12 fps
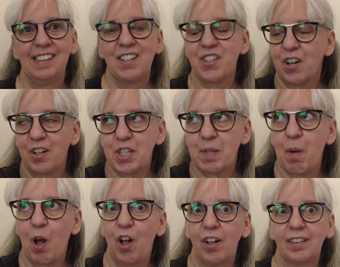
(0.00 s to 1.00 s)
Start
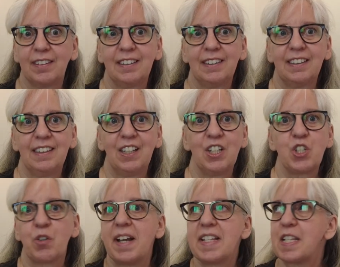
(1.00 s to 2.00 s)
small.
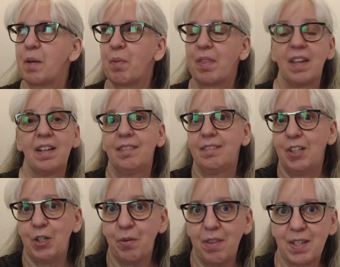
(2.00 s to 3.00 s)
Try something
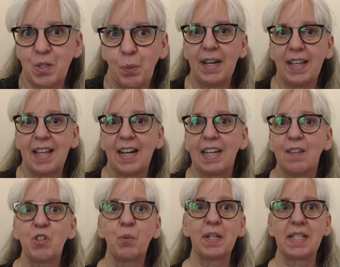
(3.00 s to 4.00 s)
new this week that
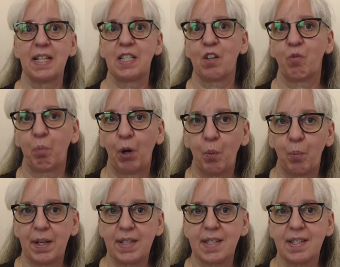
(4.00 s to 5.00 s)
gives you a sense of
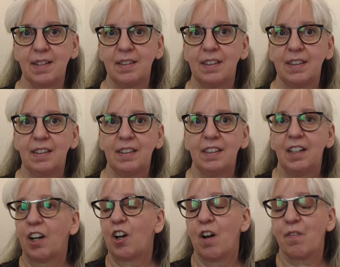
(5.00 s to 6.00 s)
purpose.
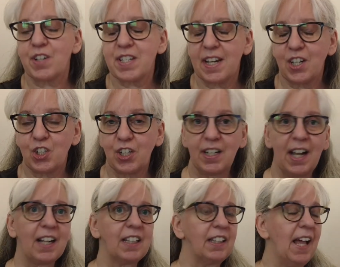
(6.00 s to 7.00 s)
A conversation,
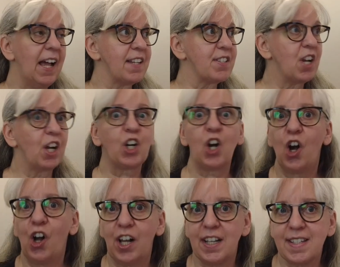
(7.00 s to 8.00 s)
a class, a
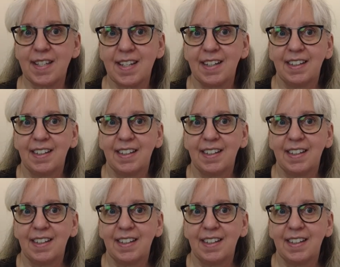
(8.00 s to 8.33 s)
cause.